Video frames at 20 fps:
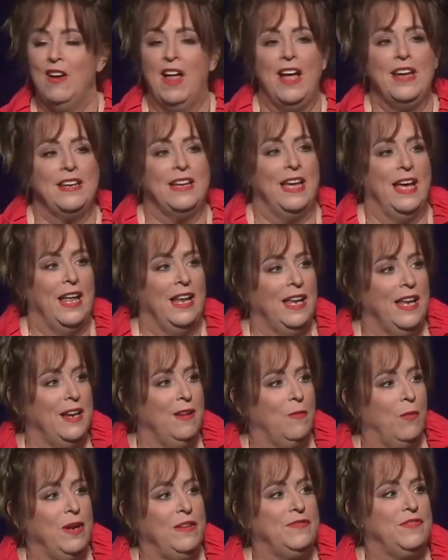You're like,
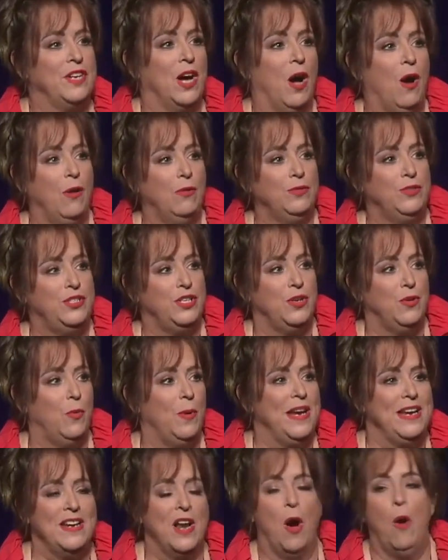Kelly, we've told
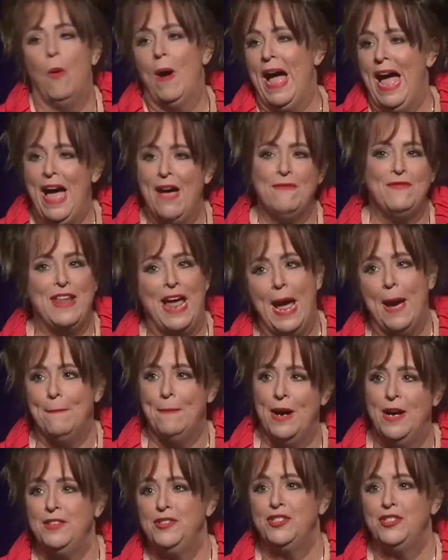you we don't have that